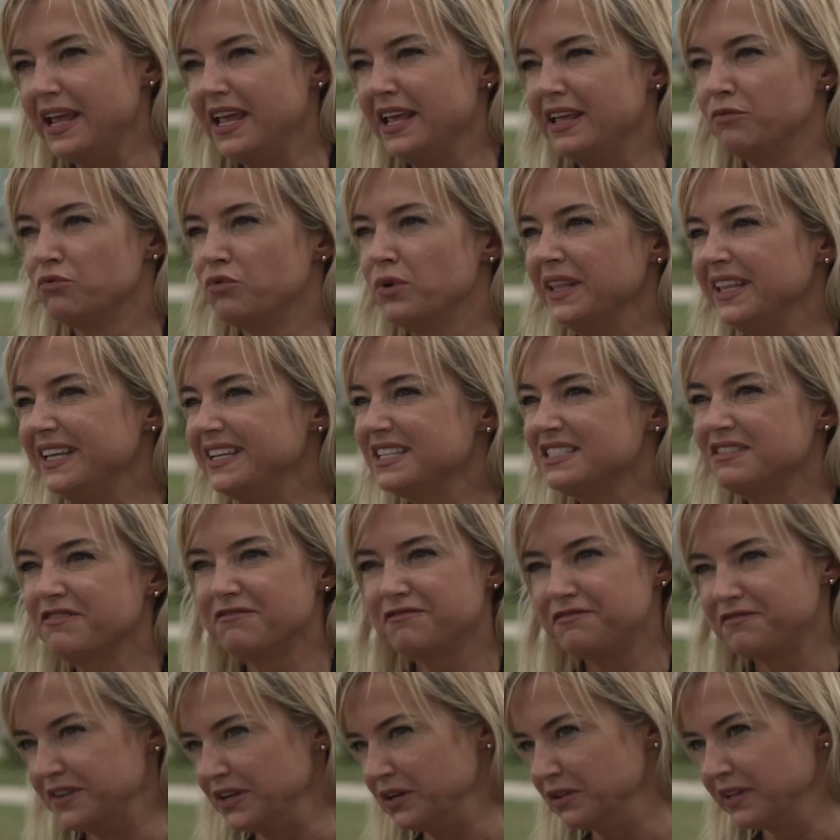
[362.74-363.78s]
It really doesn't
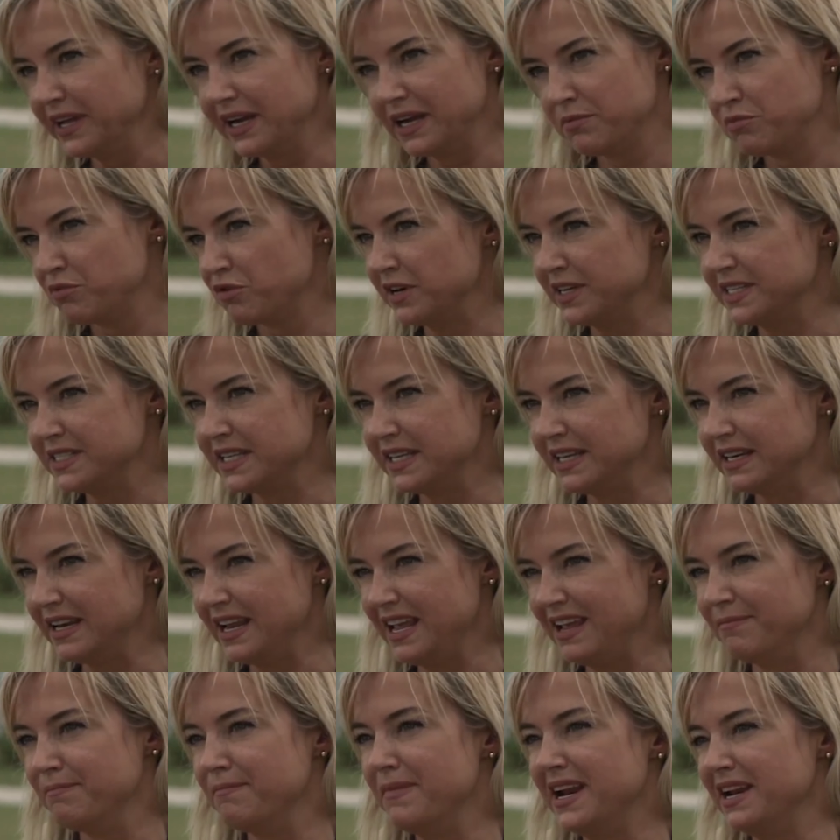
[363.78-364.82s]
feel like a prison
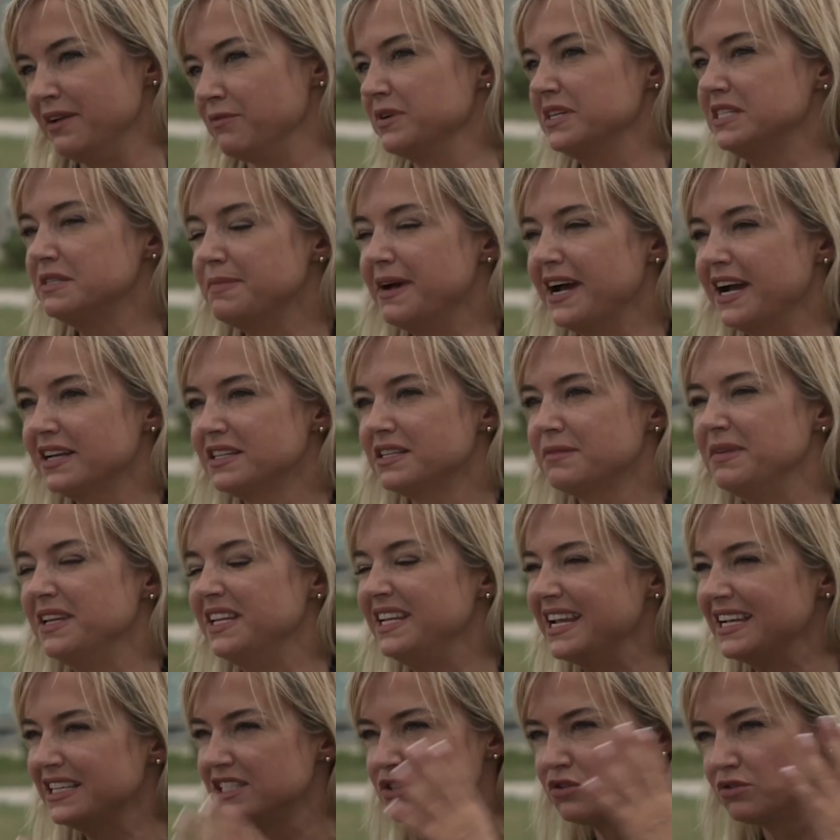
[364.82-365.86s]
in many respects. I mean,
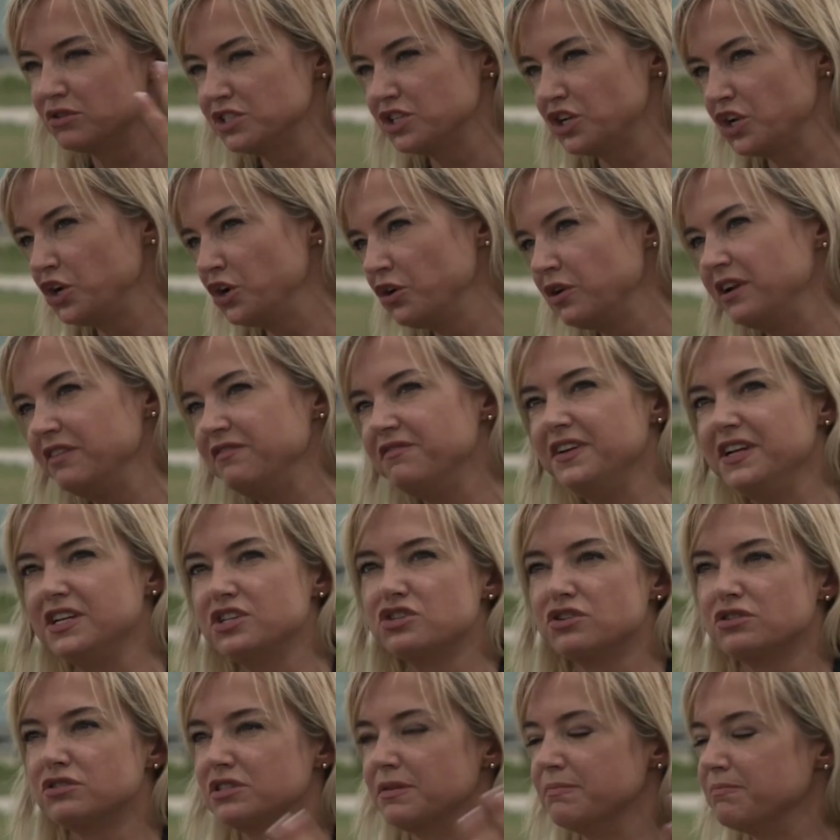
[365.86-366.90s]
yes, there are security
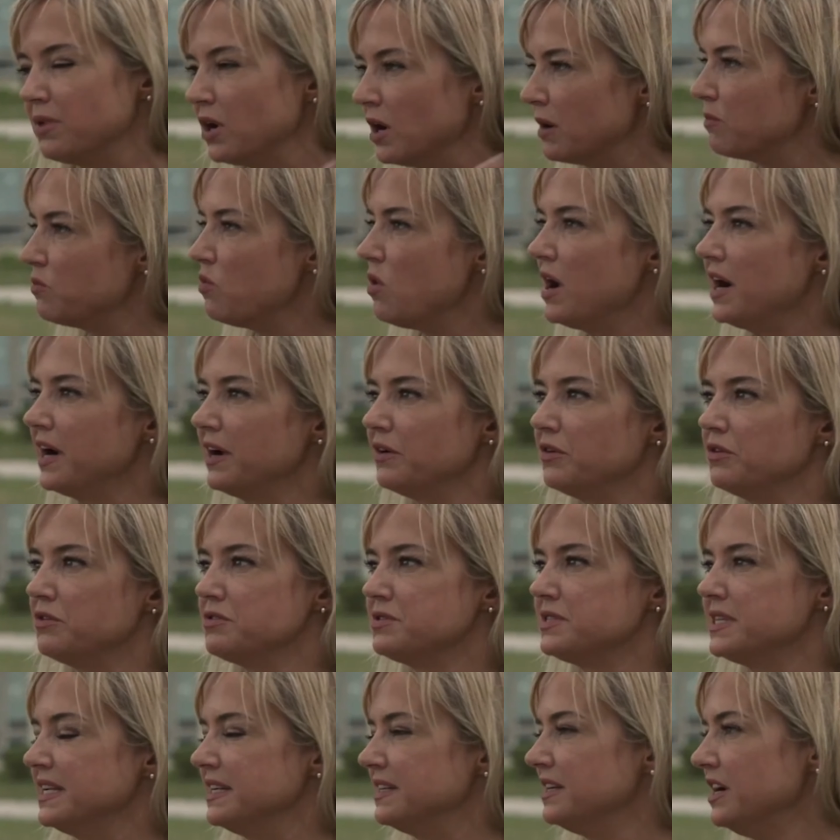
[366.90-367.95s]
features and barbed
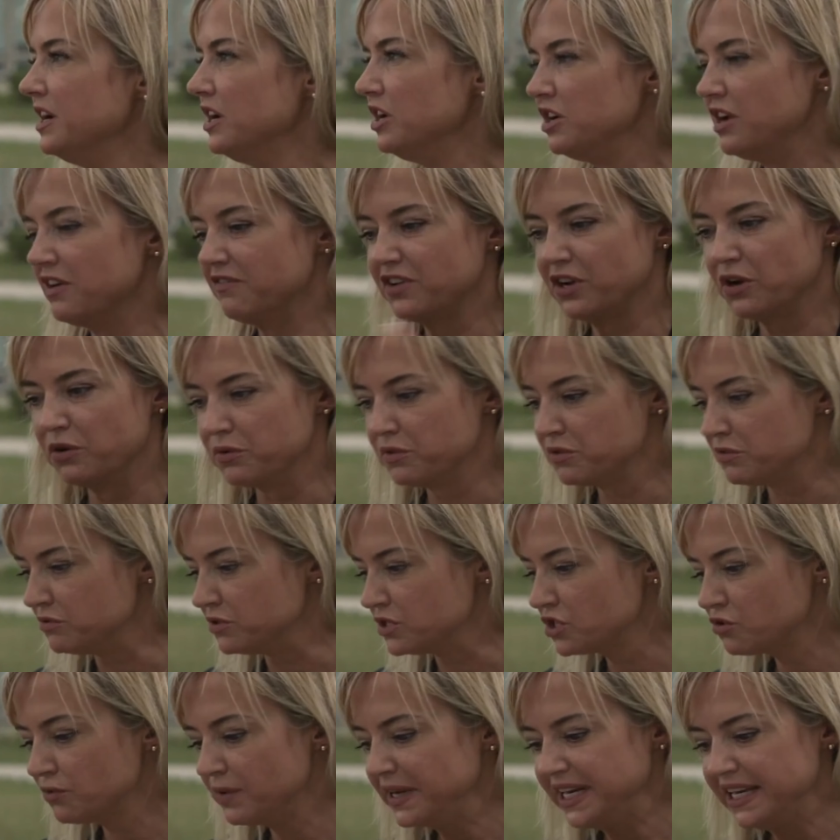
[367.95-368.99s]
wires and you have to go through
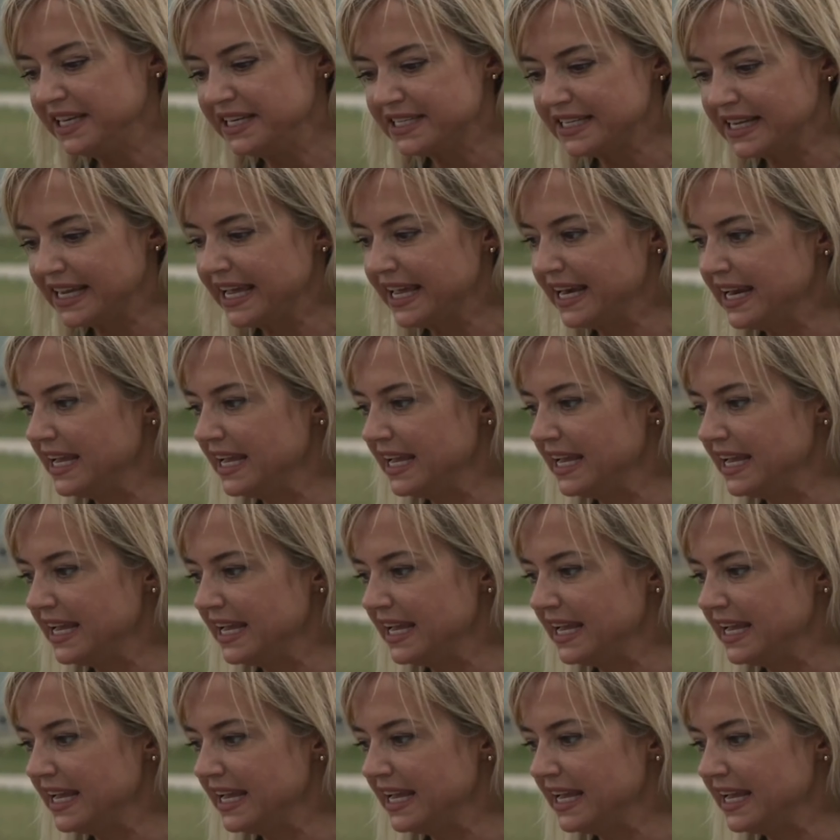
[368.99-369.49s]
screening to get